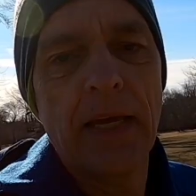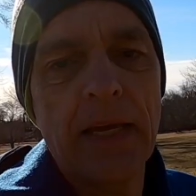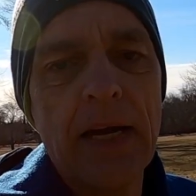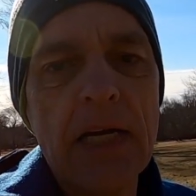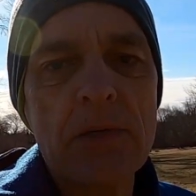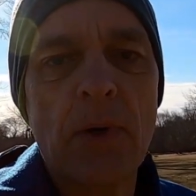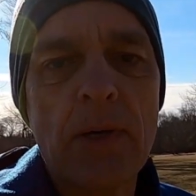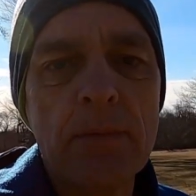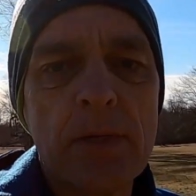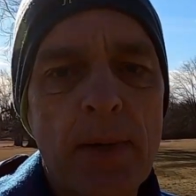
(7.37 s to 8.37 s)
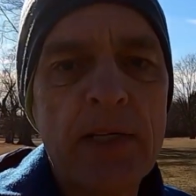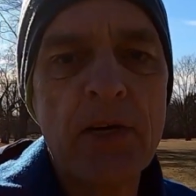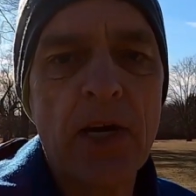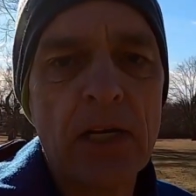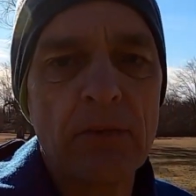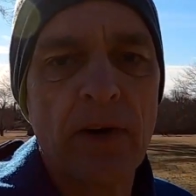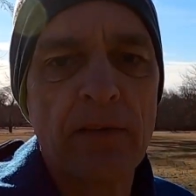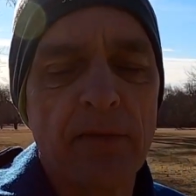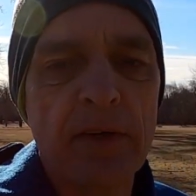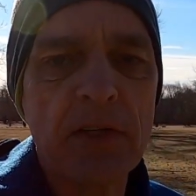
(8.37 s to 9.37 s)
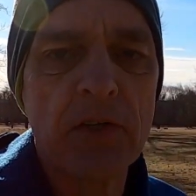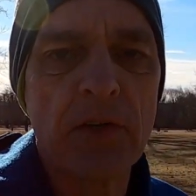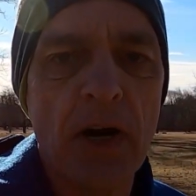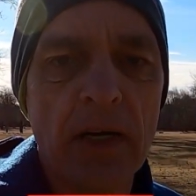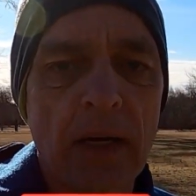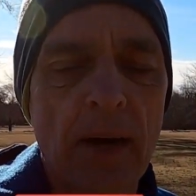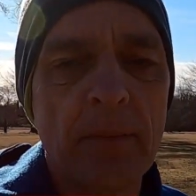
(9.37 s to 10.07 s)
Hey guys, welcome to my channel, Run Free and Strong.